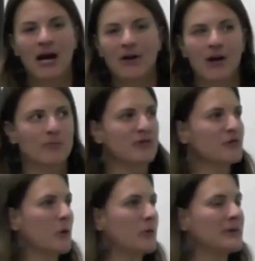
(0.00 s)
Chiron
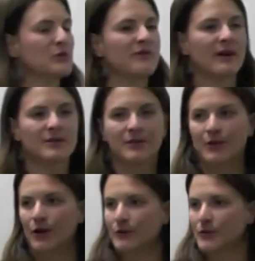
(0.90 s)
before we move on to the
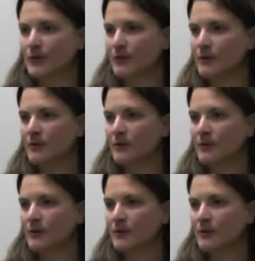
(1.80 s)
nodes?